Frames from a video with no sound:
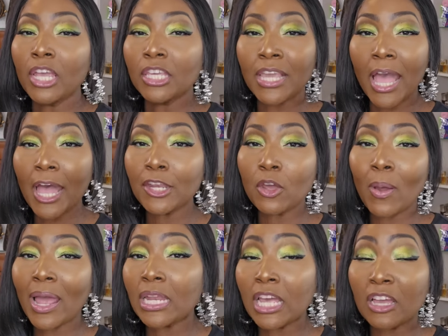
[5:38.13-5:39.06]
y'all know
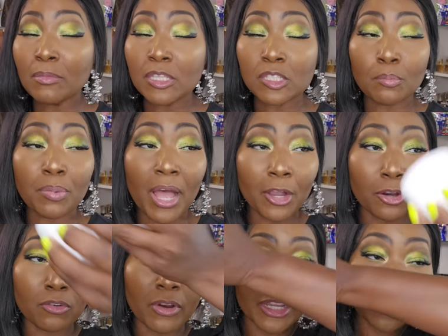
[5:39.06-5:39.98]
I love me some
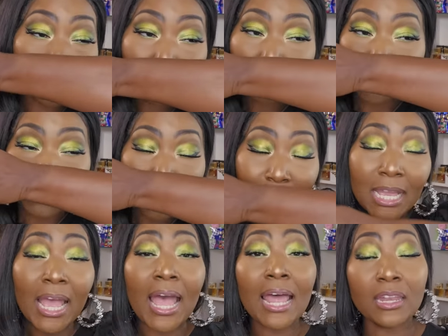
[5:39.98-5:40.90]
Baccarat.
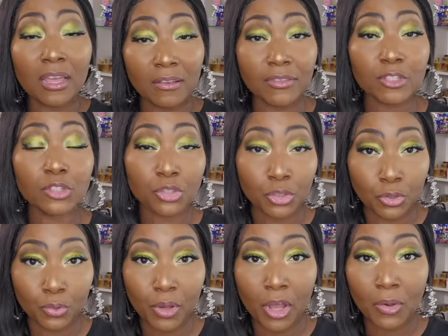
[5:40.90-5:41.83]
I love this
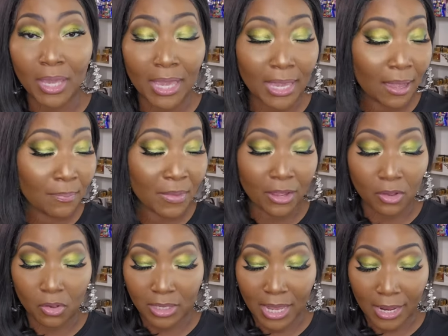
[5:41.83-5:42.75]
too, okay? I'm not
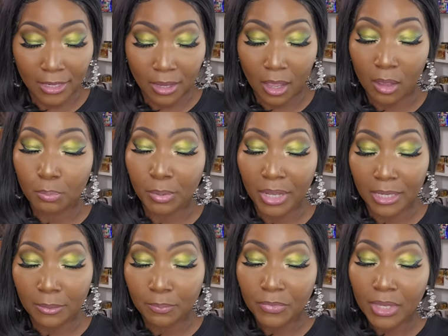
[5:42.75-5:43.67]
gonna lie to y'all,
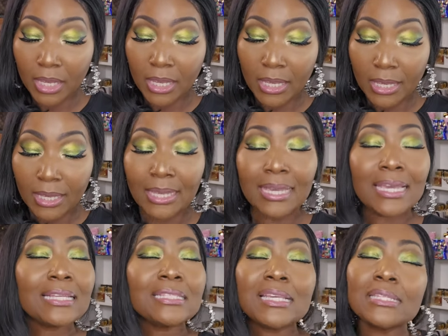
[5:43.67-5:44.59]
but
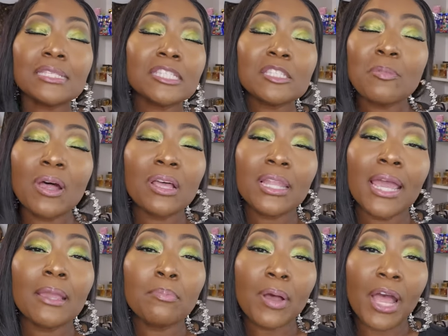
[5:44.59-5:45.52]
it doesn't smell
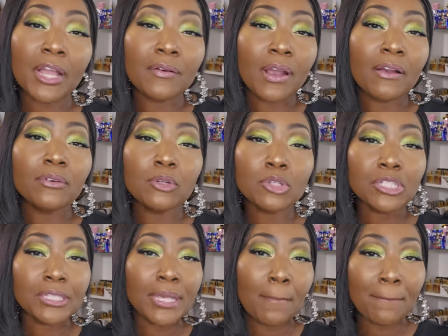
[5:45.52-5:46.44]
like Baccarat Rouge
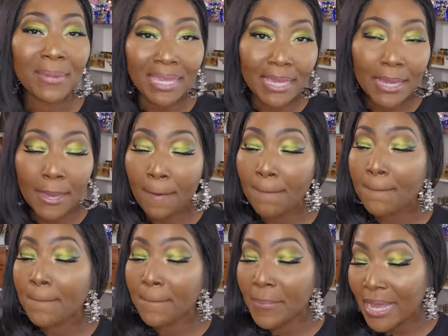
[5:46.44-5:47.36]
to me,
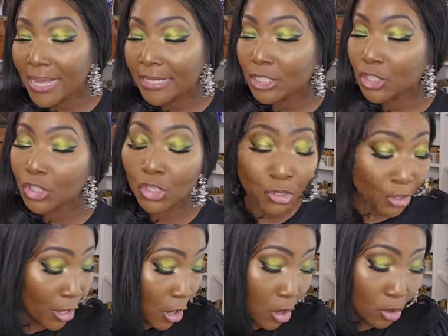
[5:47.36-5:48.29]
but you
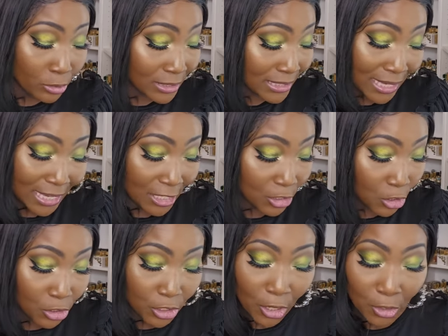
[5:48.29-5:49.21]
know, to each
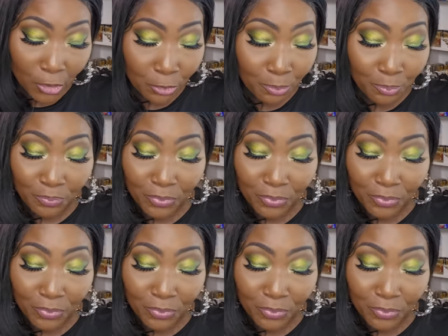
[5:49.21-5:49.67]
his own.